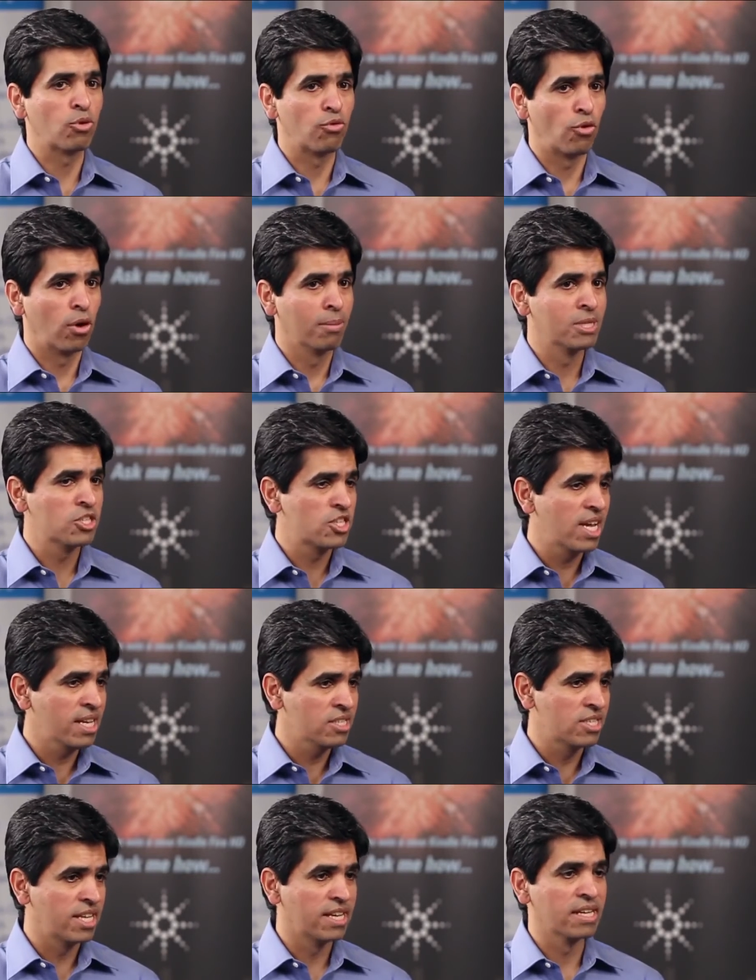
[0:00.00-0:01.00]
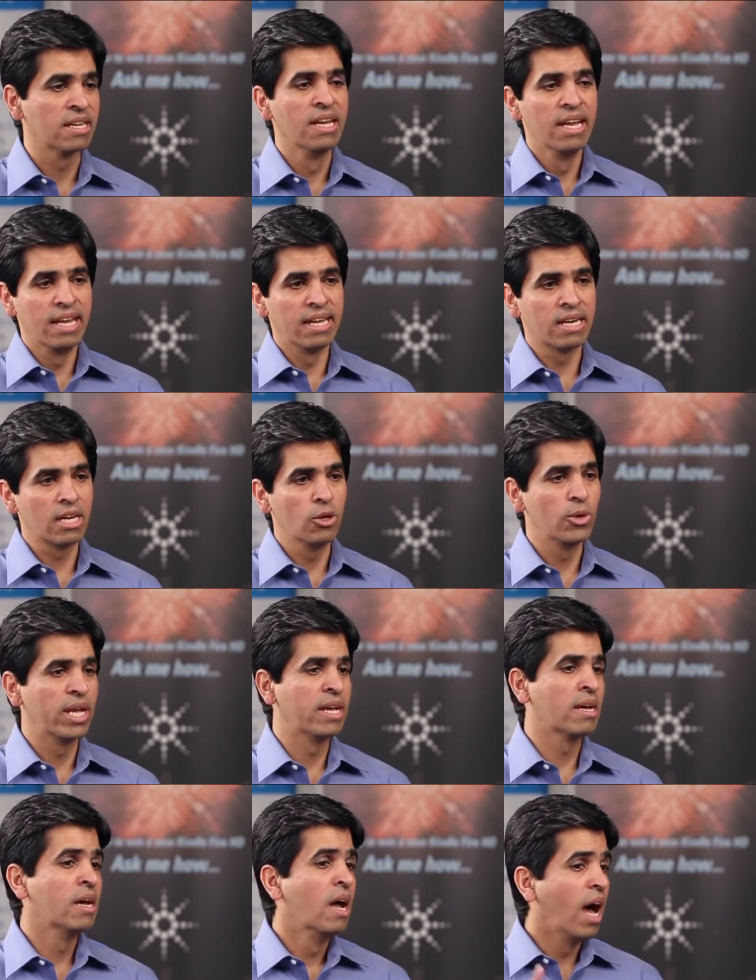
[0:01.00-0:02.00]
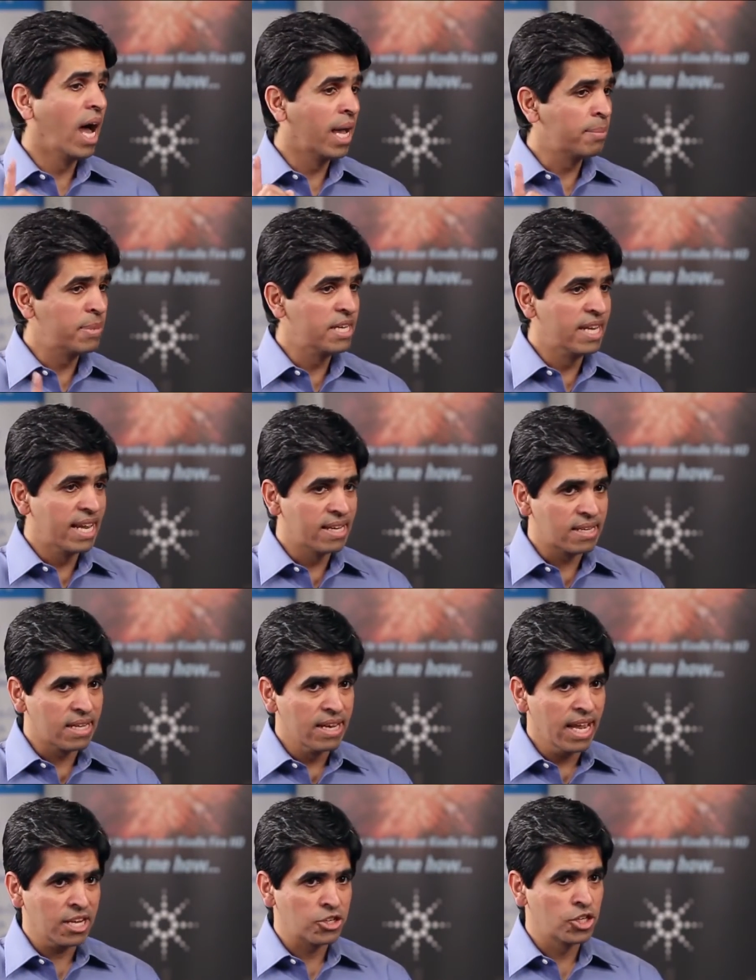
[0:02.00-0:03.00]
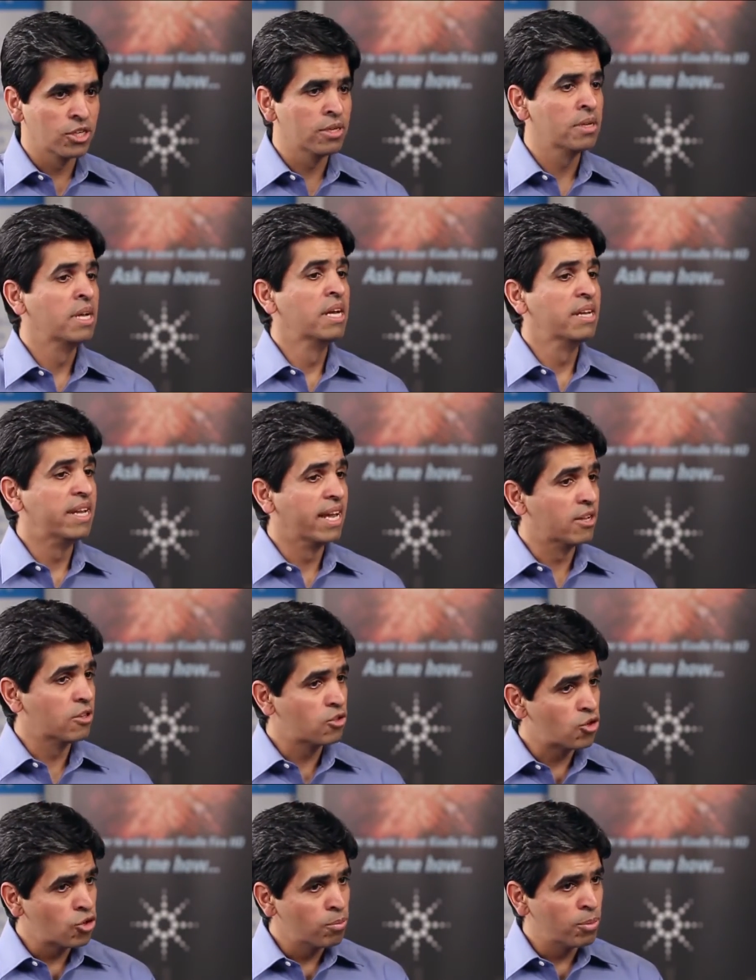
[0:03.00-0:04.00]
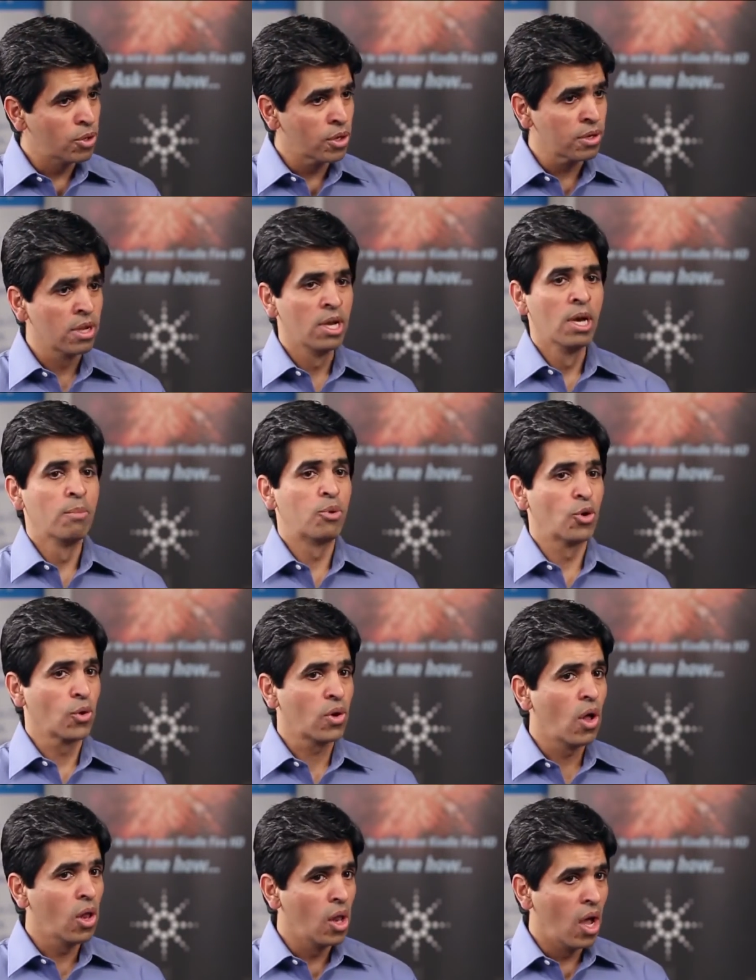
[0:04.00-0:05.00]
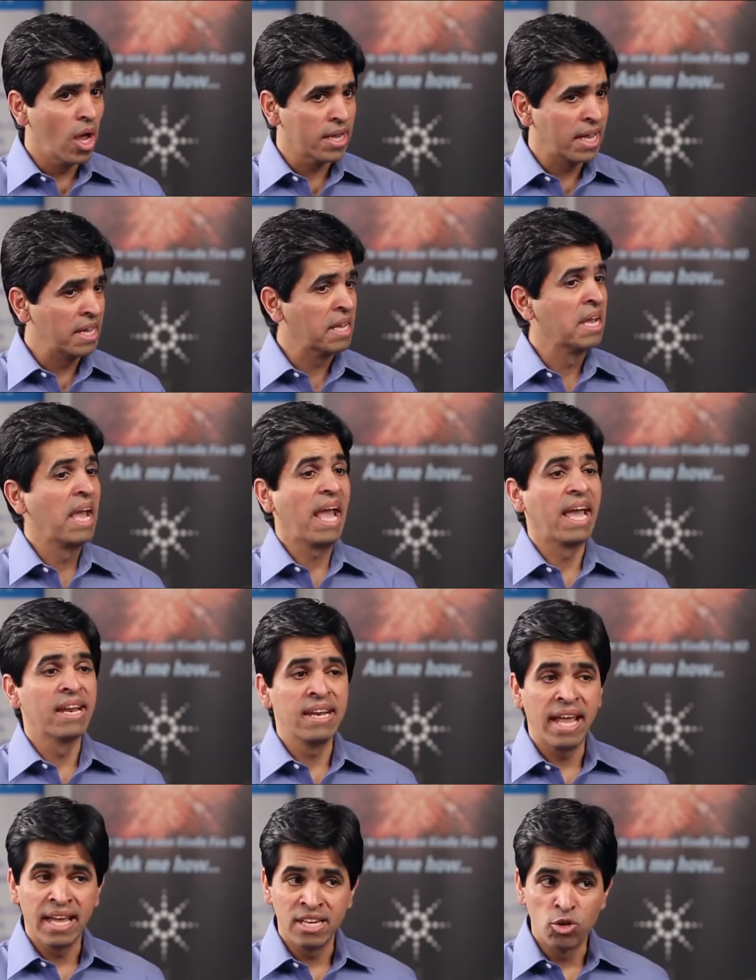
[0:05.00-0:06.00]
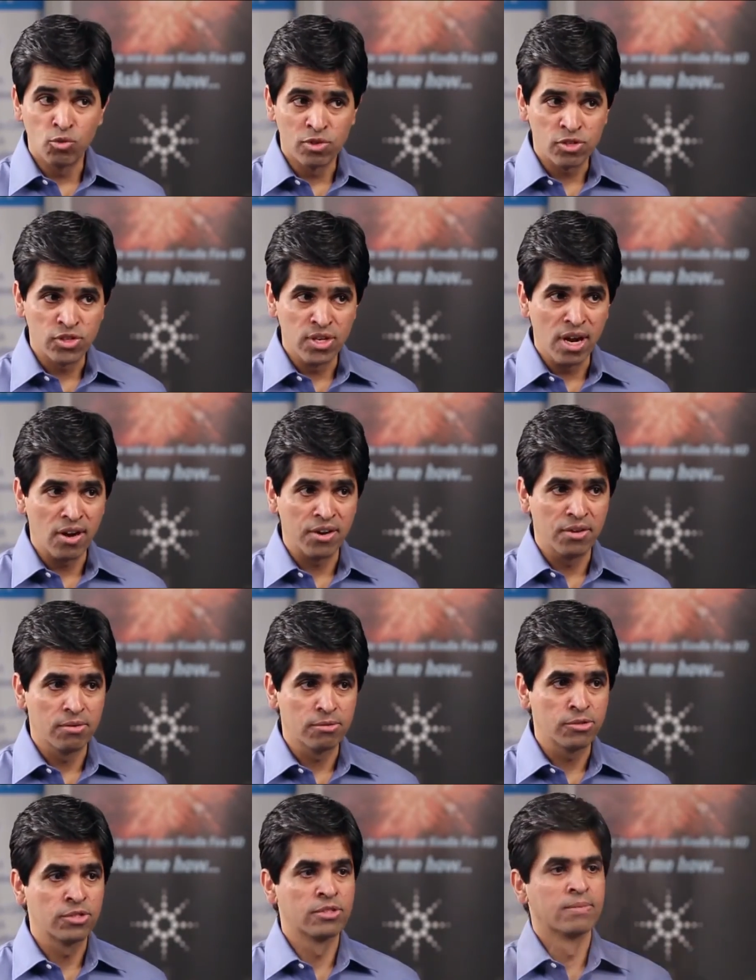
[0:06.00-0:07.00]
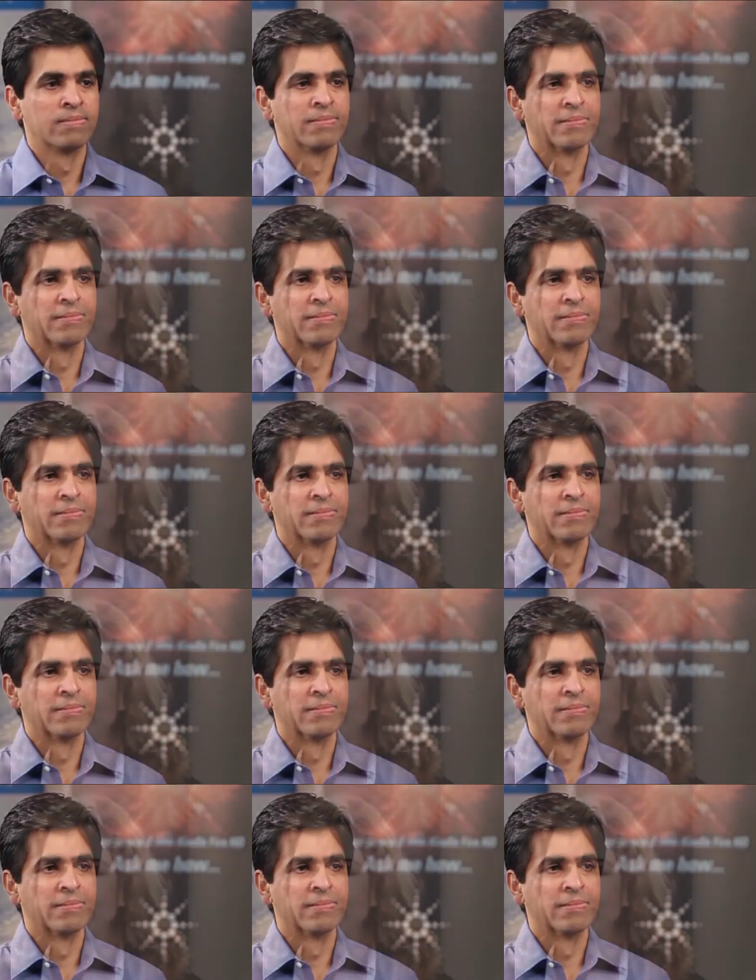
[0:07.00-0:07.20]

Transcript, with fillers: performance testing, including IP data connection, data throughput, mm. protocol logging, and handover scenarios.